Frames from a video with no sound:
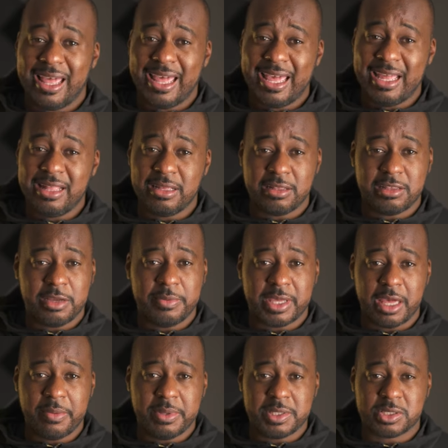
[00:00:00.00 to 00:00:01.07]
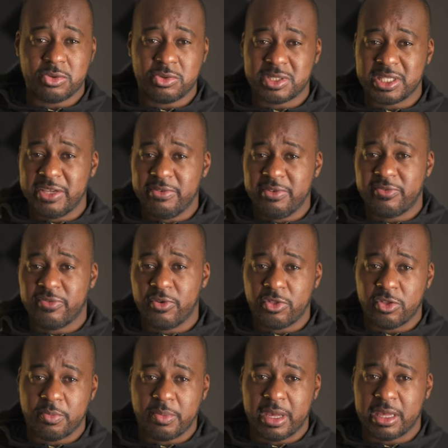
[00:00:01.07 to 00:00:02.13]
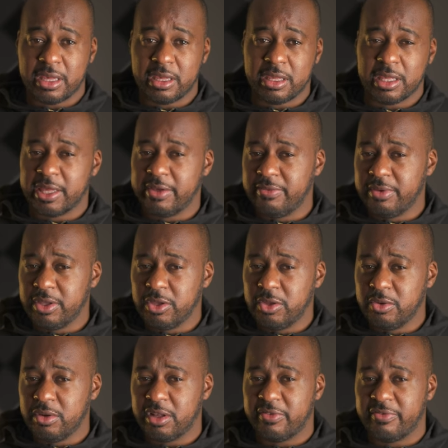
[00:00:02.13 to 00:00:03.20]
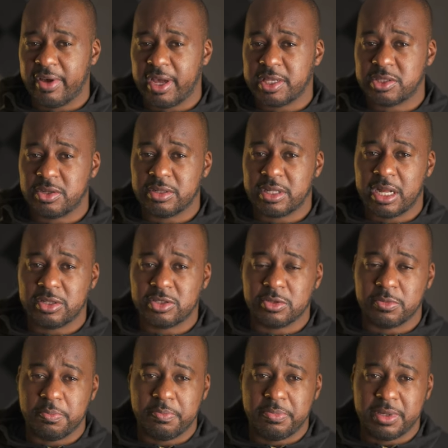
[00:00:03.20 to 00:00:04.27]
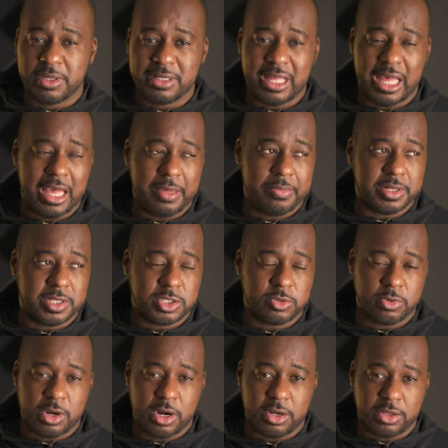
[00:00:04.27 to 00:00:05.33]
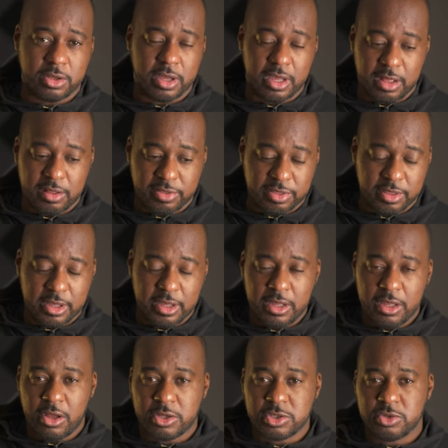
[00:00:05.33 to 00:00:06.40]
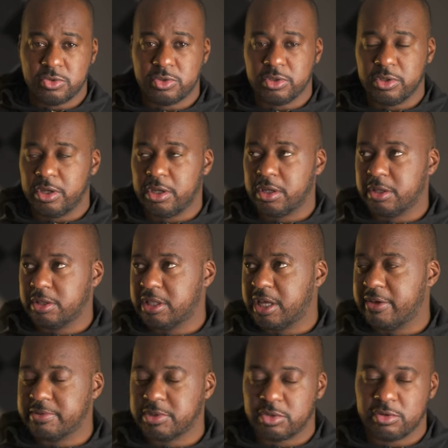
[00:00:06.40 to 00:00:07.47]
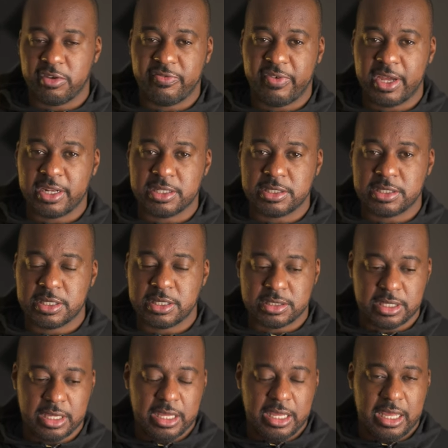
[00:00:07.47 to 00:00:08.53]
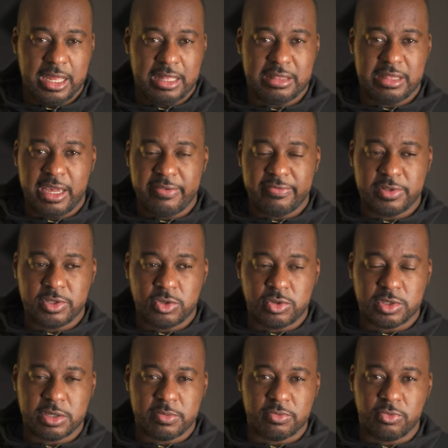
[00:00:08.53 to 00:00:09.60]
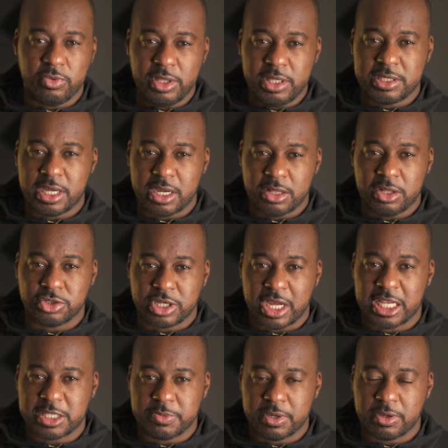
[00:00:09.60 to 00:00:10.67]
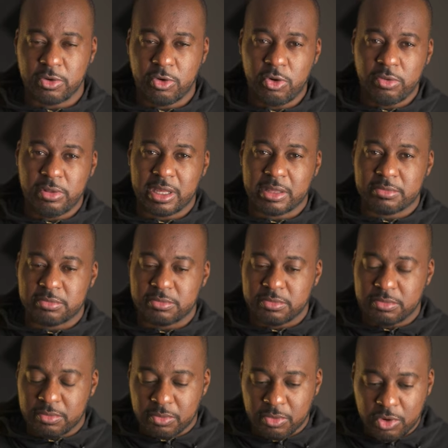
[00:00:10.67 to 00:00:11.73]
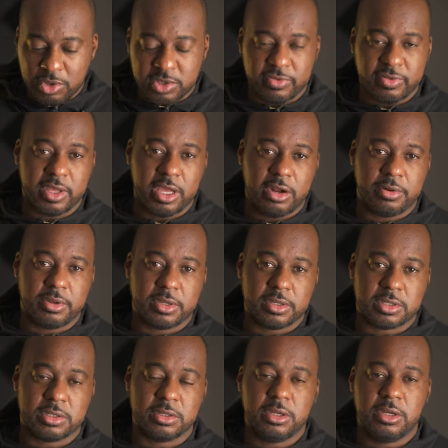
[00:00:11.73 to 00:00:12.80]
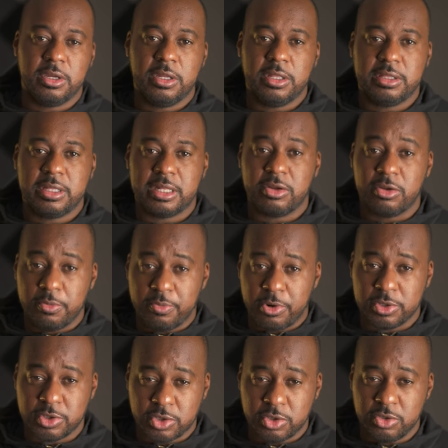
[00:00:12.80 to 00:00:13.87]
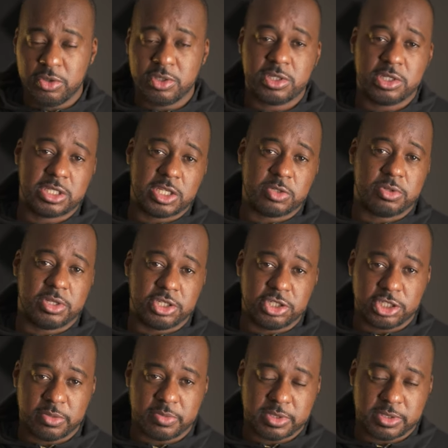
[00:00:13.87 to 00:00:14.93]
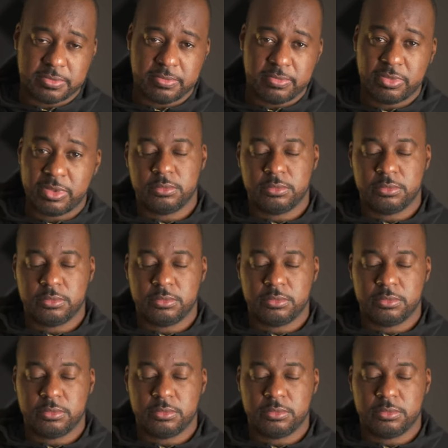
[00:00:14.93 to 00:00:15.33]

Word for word: And Atomic Habits goes even further by giving you advice on how to build habits regarding your health, also dive into your finances, and dive into some really psychological aspect, or like most of the areas that are important to you, such as relationships.